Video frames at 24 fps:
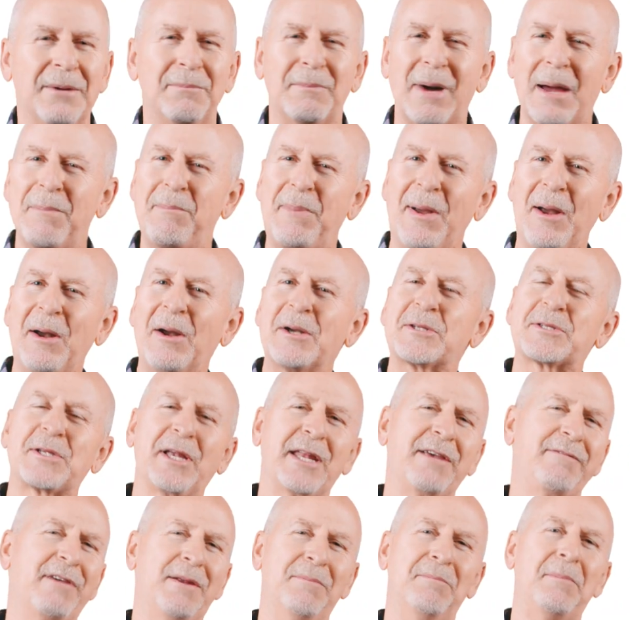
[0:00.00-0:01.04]
My parents
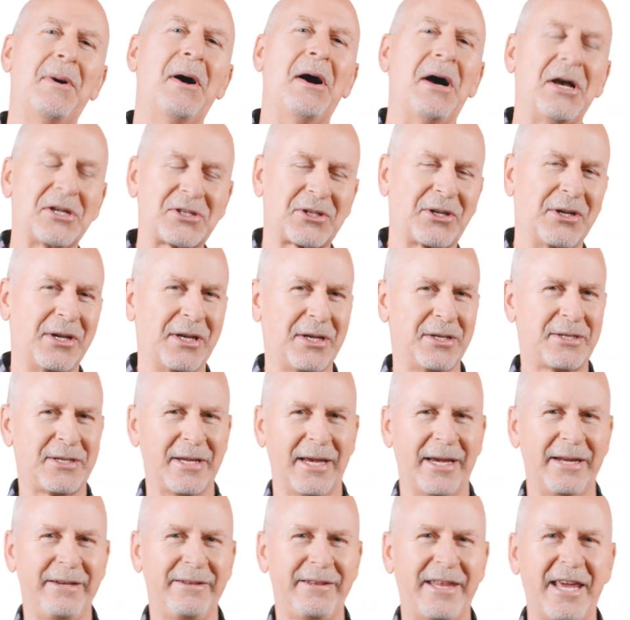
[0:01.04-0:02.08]
live in Boston, he
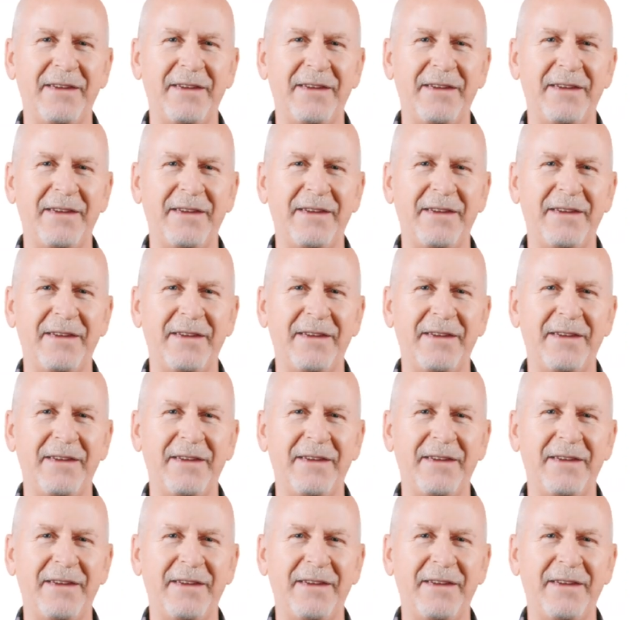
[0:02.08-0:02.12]
said.